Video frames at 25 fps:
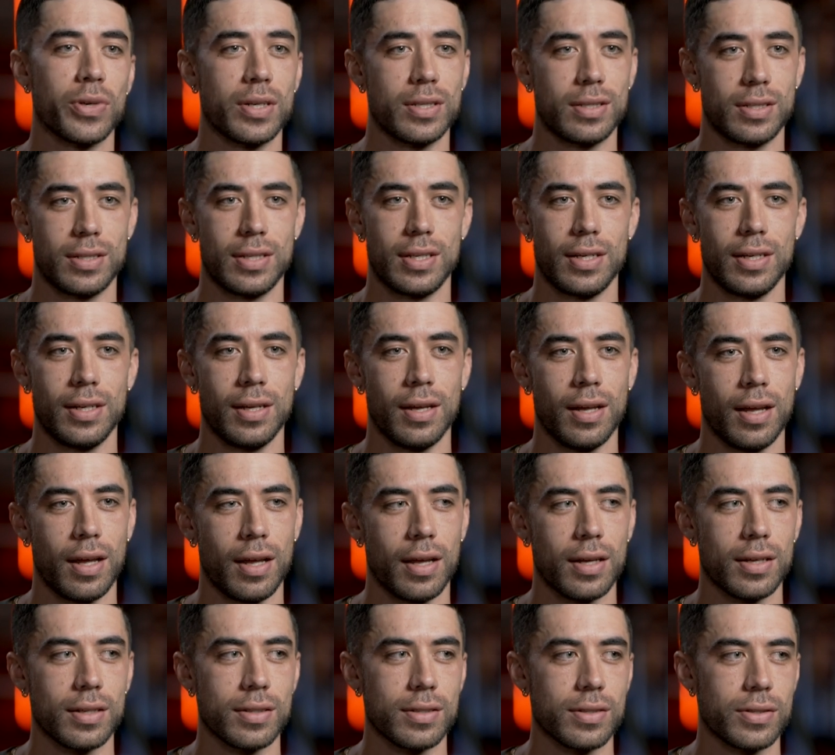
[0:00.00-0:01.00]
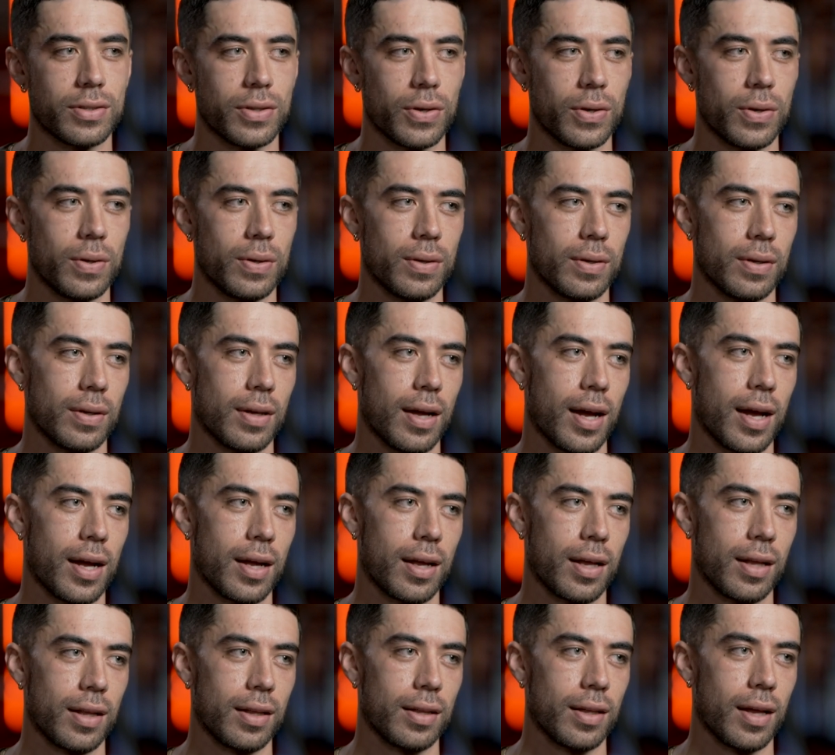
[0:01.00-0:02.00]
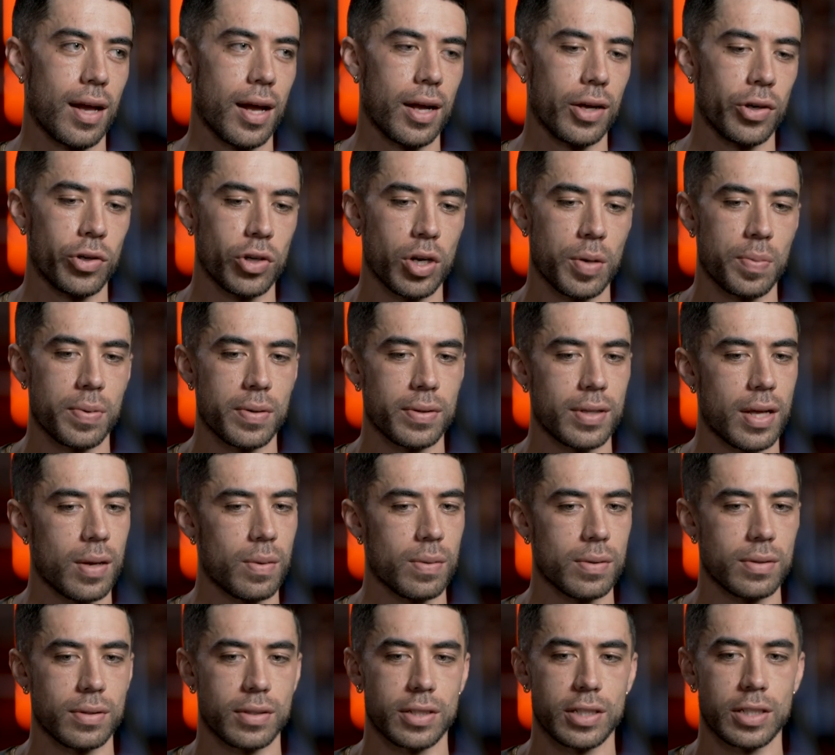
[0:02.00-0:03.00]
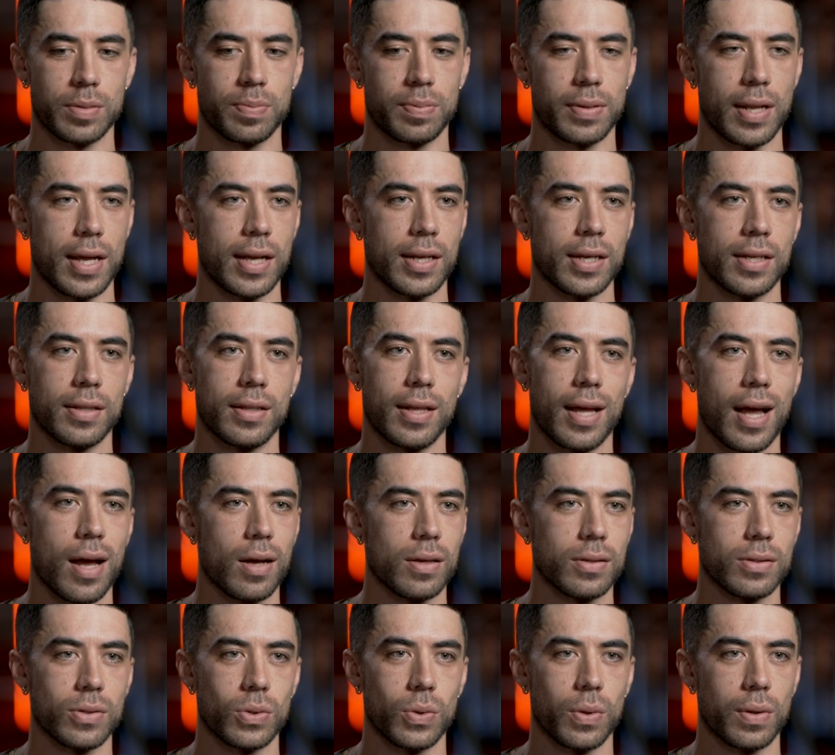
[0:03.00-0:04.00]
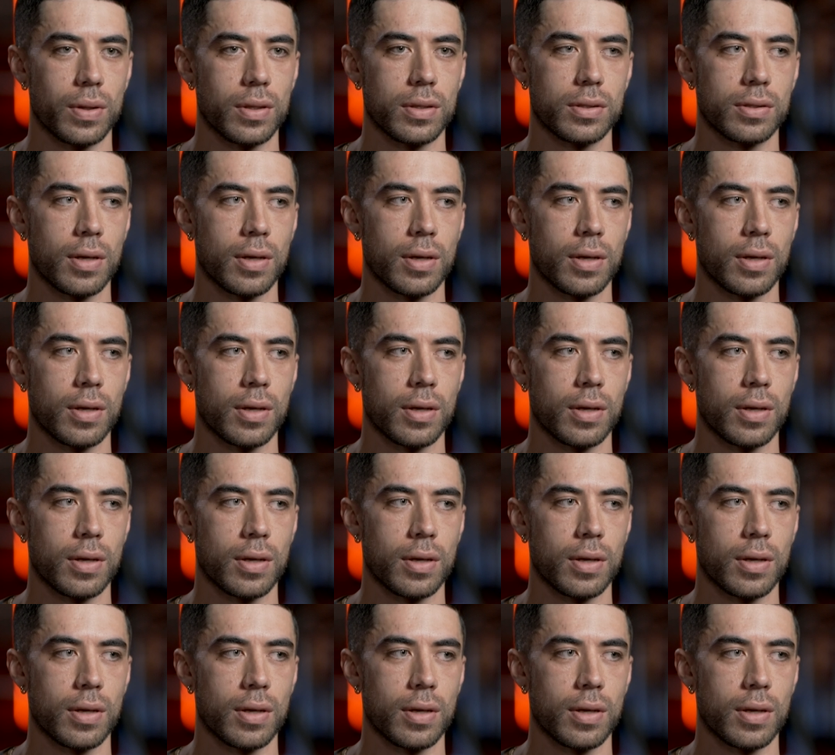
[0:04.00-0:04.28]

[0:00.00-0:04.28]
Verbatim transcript: Presley, so I, I grew up and that was just playing in the house all the